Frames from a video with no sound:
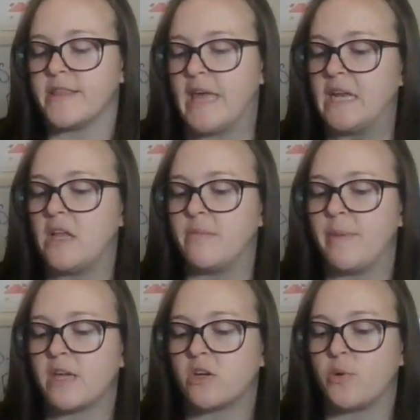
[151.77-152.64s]
Then I'll
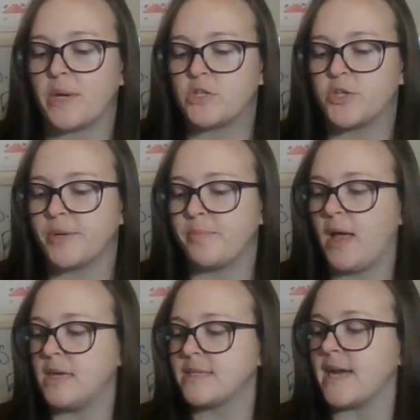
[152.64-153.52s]
make a quick trick
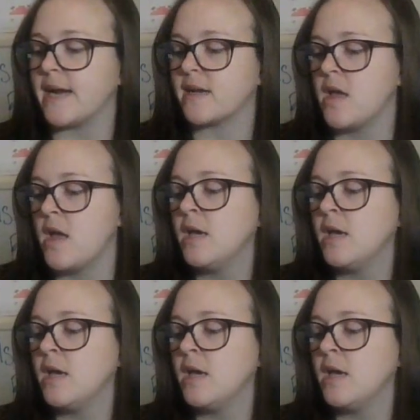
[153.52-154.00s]
block stack.